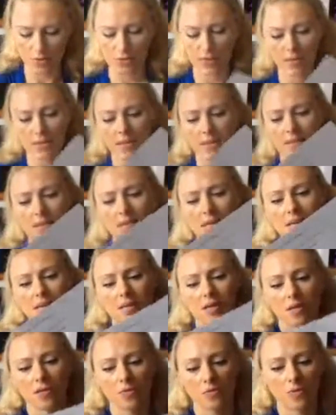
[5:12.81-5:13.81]
So that's key
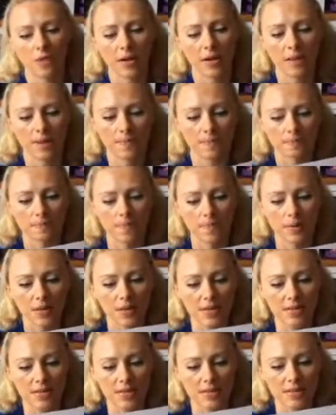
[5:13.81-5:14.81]
though, right?
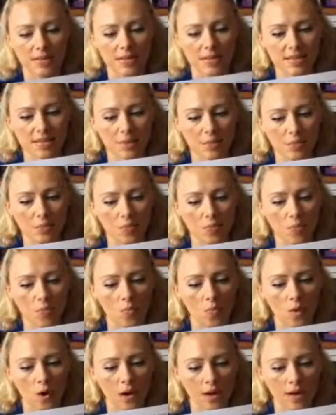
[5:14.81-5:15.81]
Because it's step
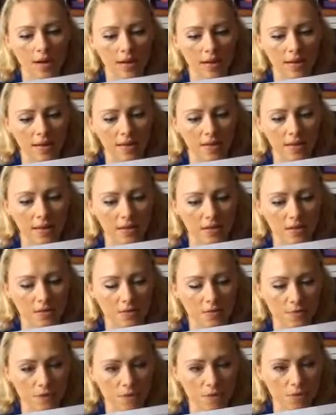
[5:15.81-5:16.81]
1 that
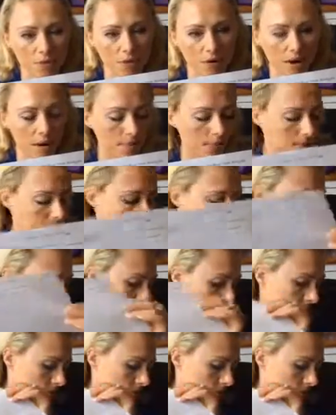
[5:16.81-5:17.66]
is full prompt.